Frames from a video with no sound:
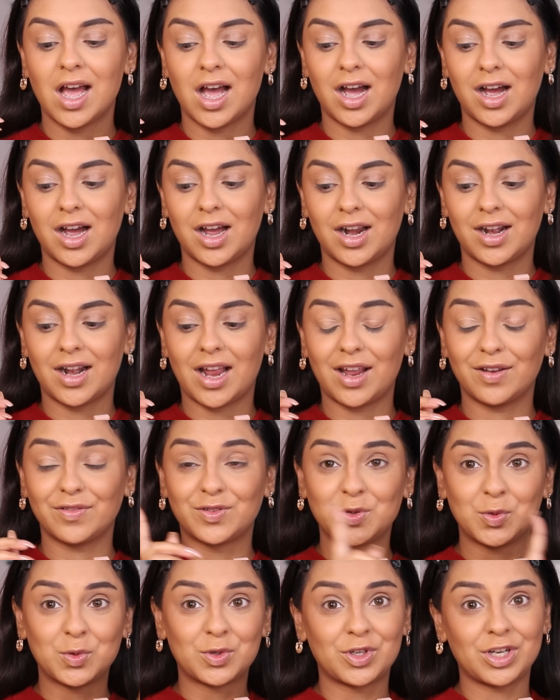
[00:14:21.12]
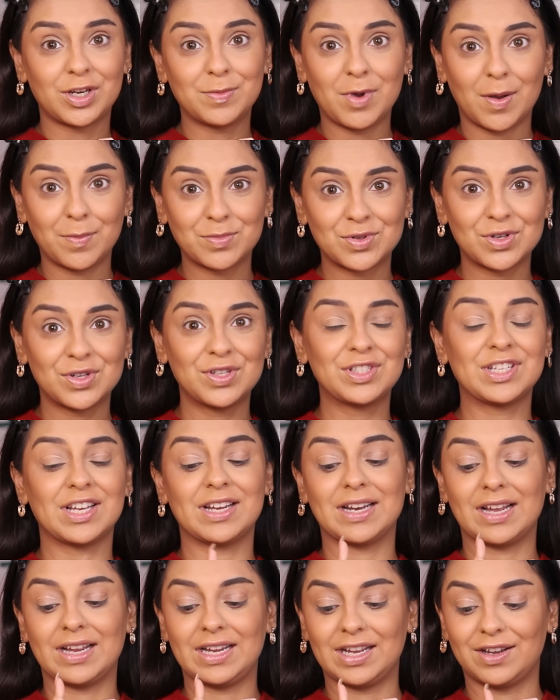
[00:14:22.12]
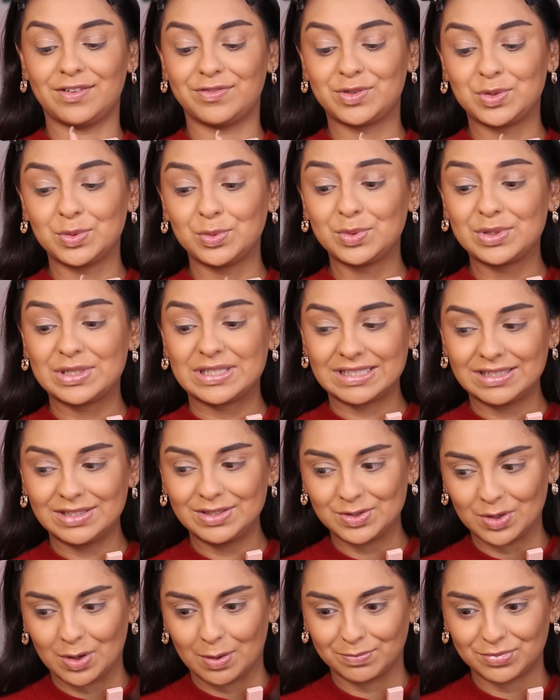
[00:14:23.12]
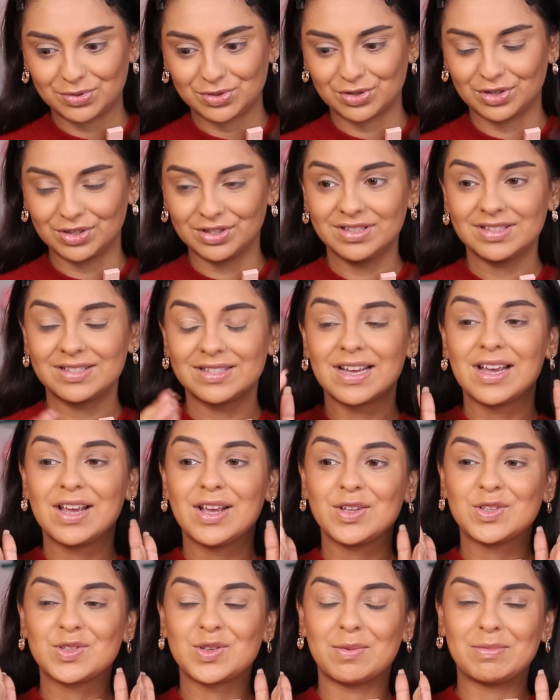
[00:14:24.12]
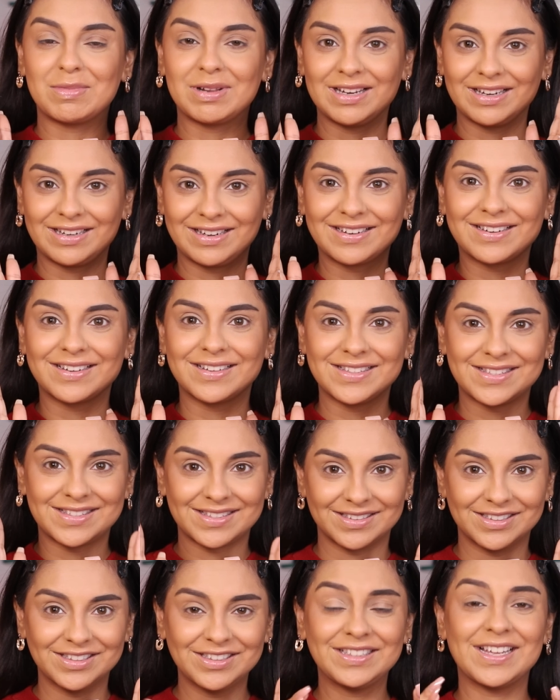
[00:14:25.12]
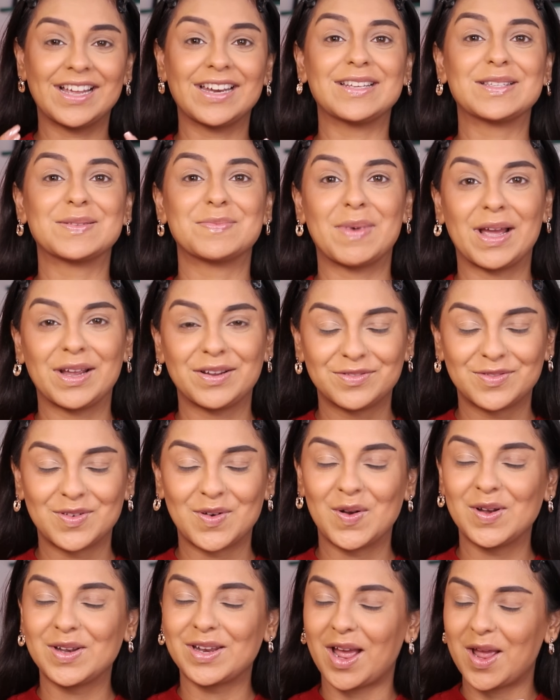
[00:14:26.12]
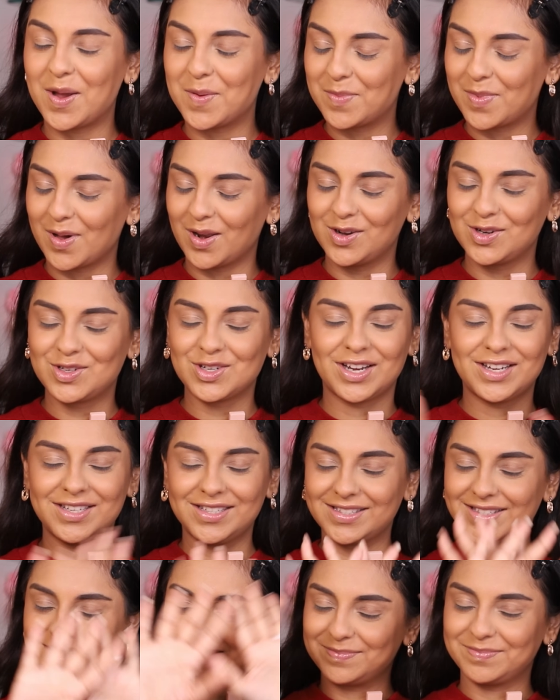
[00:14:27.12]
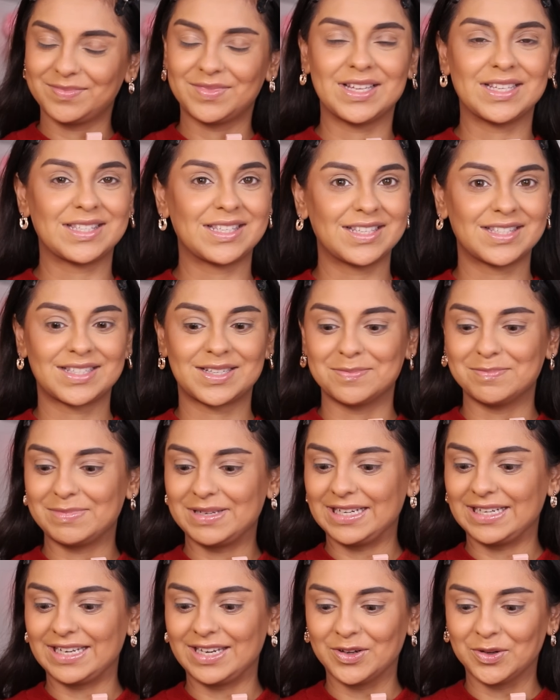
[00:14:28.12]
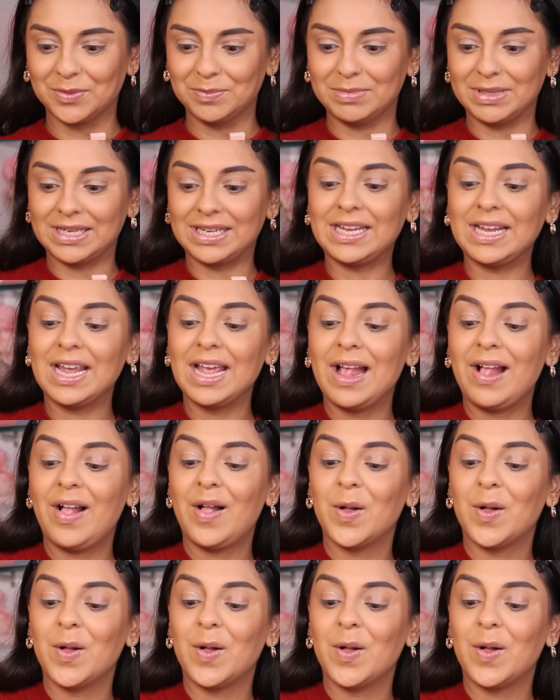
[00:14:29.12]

are, I have two cream options and I have two tint options, so I'm a little concerned. That is my fault, I apologize. This is completely on me.